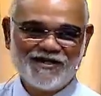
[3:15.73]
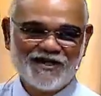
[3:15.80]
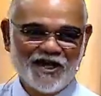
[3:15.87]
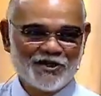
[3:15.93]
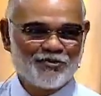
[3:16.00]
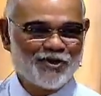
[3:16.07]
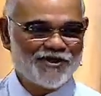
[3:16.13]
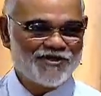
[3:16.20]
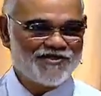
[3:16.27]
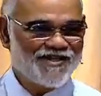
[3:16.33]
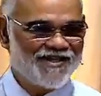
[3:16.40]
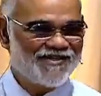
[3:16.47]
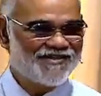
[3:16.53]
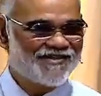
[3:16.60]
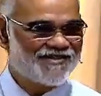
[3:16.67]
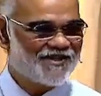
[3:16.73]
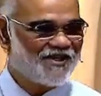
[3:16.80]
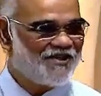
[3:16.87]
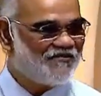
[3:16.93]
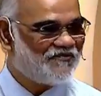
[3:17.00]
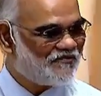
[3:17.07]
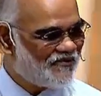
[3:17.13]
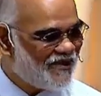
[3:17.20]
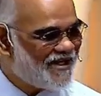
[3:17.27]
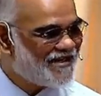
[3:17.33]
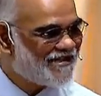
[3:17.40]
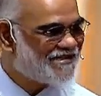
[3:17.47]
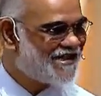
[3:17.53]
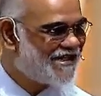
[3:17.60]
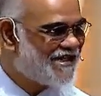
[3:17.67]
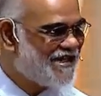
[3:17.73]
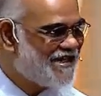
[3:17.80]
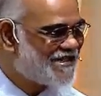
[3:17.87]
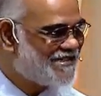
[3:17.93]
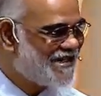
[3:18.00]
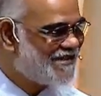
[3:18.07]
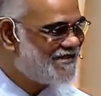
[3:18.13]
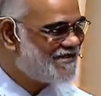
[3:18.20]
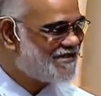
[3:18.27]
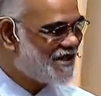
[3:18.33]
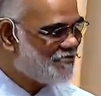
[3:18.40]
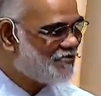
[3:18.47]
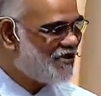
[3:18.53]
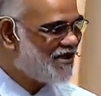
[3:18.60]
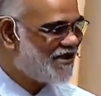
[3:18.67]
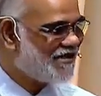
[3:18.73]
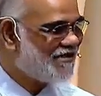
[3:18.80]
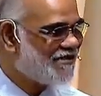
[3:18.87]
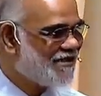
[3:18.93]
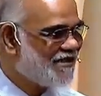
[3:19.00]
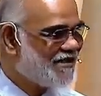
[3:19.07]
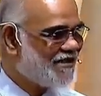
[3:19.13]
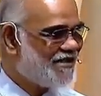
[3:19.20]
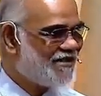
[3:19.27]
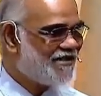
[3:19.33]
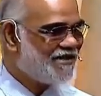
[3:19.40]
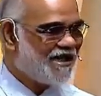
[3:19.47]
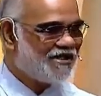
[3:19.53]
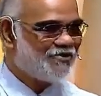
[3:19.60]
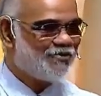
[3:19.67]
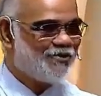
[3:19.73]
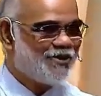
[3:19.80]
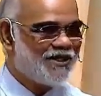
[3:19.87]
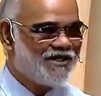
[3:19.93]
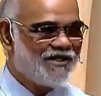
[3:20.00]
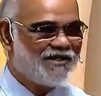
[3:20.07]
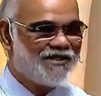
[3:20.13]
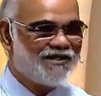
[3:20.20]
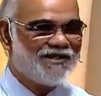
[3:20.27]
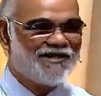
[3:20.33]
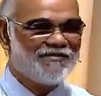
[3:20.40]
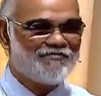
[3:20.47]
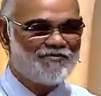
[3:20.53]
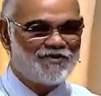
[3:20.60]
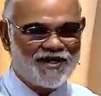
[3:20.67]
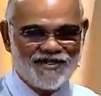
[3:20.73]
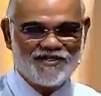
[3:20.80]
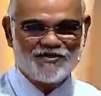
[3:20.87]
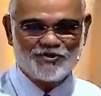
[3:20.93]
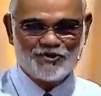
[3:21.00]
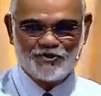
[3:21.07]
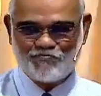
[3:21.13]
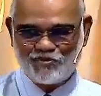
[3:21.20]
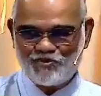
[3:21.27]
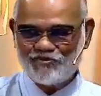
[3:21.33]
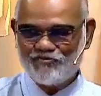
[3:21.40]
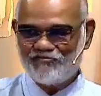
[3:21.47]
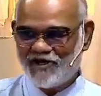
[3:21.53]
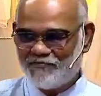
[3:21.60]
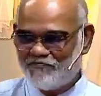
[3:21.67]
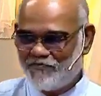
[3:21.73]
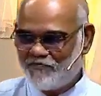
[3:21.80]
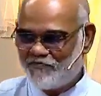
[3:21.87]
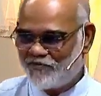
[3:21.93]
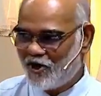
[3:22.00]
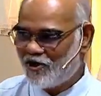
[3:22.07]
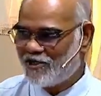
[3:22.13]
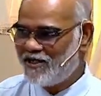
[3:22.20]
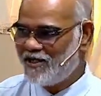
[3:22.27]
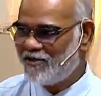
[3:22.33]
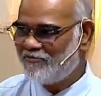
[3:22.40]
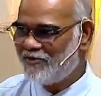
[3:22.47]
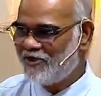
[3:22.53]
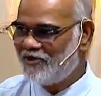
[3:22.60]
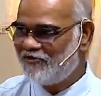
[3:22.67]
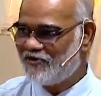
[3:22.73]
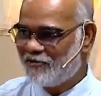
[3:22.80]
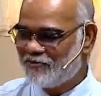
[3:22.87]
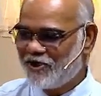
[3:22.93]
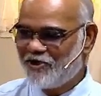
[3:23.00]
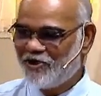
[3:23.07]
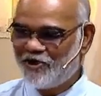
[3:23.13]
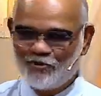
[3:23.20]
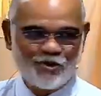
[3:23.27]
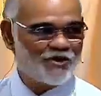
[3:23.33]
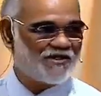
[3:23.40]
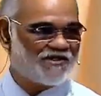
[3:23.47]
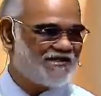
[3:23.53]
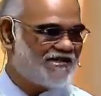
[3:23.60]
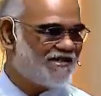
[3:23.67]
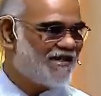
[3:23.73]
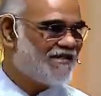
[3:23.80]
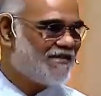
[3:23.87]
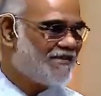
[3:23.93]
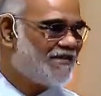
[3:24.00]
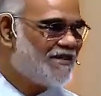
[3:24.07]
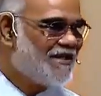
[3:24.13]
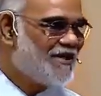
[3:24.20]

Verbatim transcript: In other words, he's, he feels that he has done something that will bring reproof upon him from the Lord. What has he done?